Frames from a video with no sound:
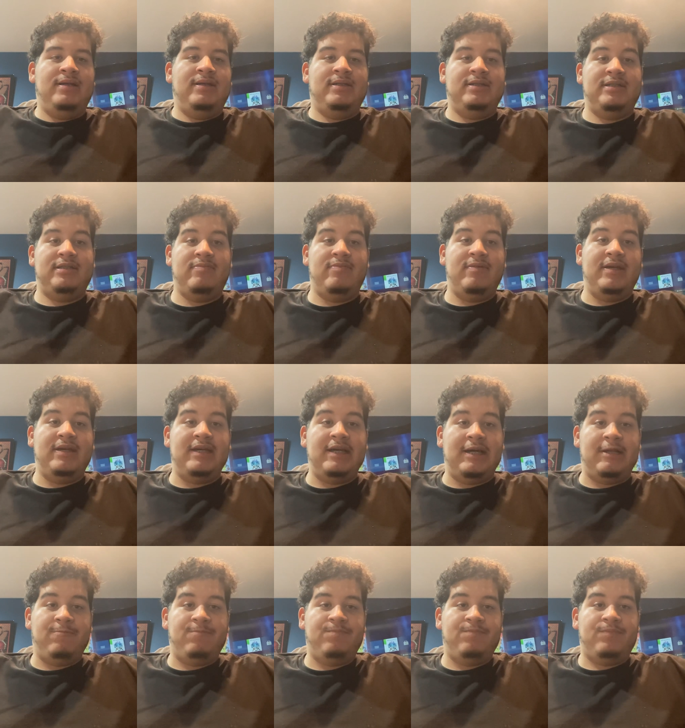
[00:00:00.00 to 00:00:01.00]
see me
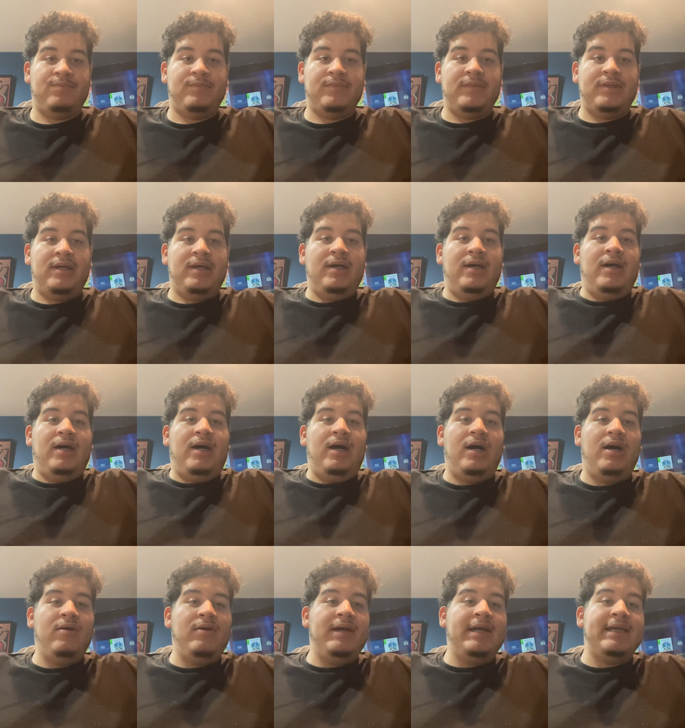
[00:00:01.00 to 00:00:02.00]
again.
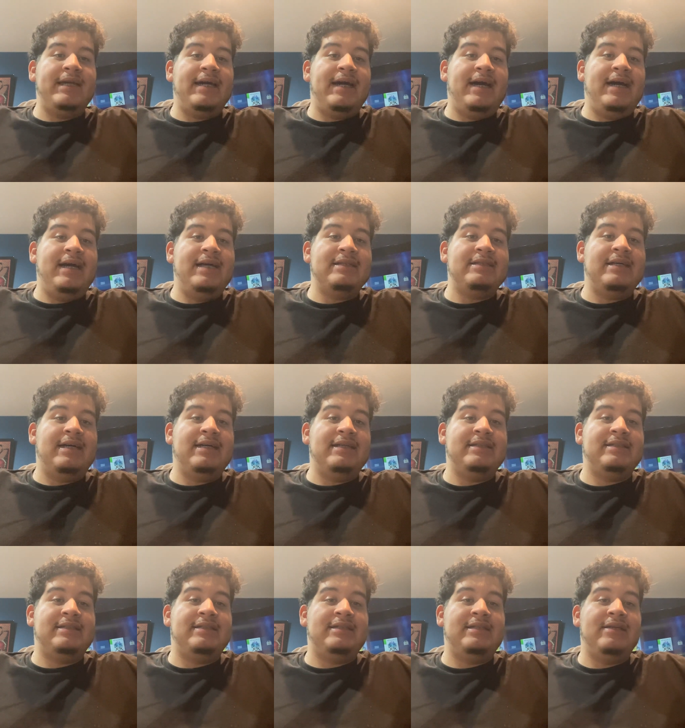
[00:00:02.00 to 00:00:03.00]
Alright, guys, I'll
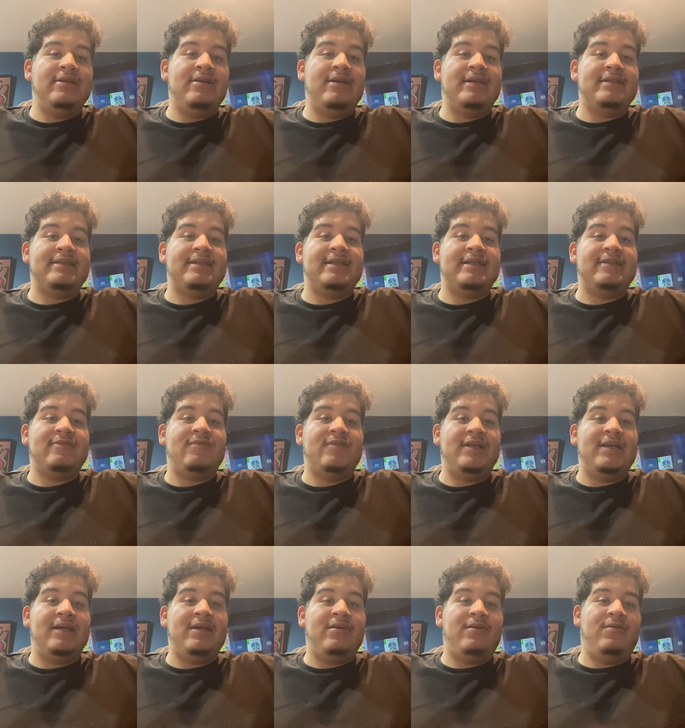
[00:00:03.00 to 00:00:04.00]
see you guys in the next
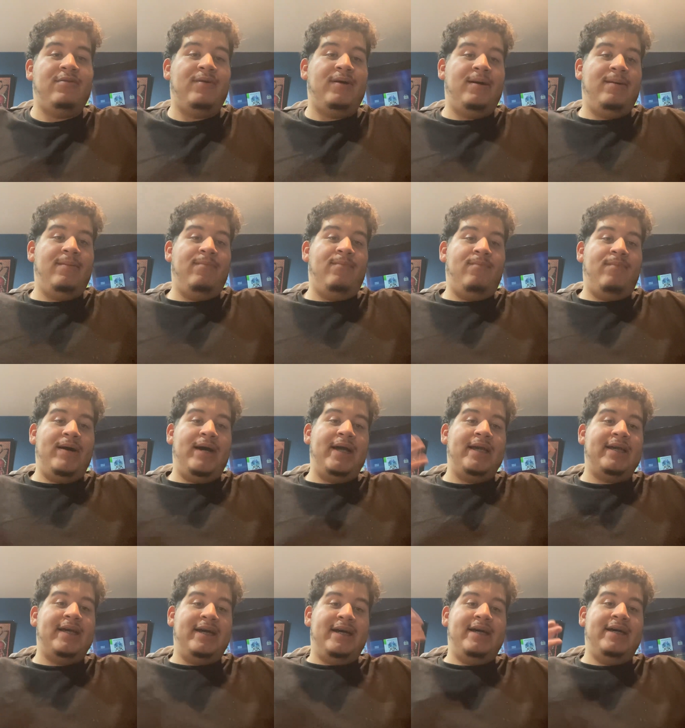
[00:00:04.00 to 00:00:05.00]
video. Bye,
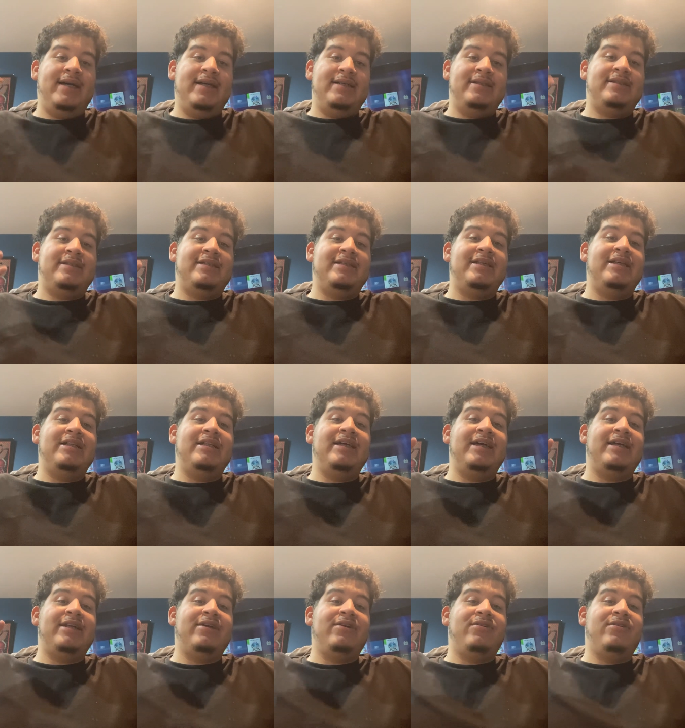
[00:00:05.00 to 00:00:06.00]
guys. See you
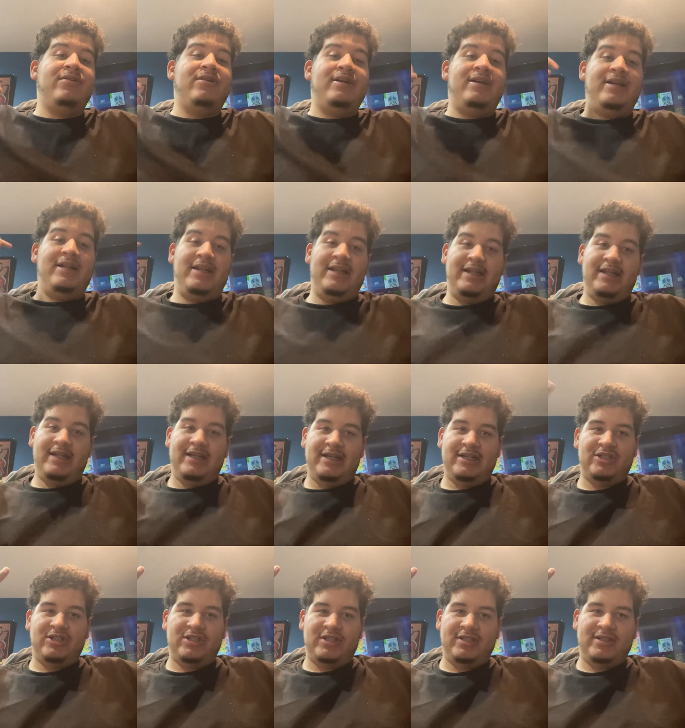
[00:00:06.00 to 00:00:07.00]
later,
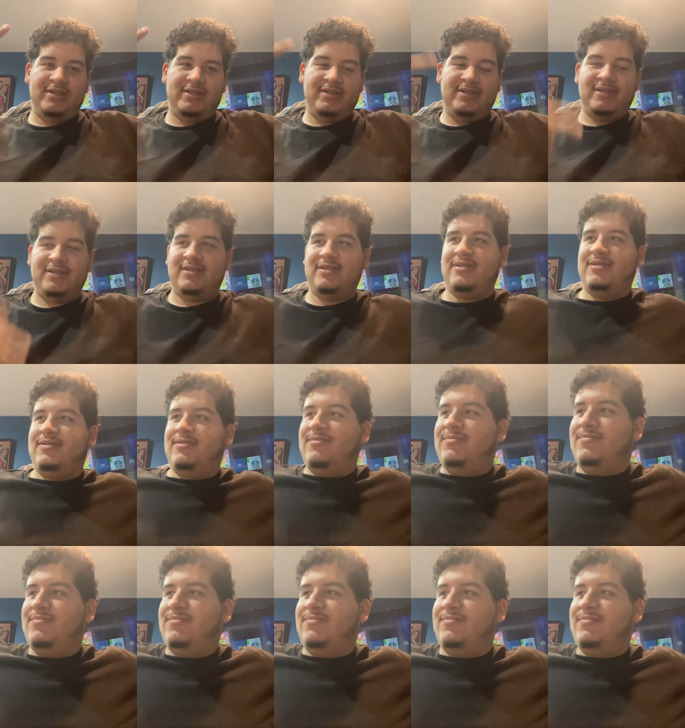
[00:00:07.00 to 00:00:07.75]
legends.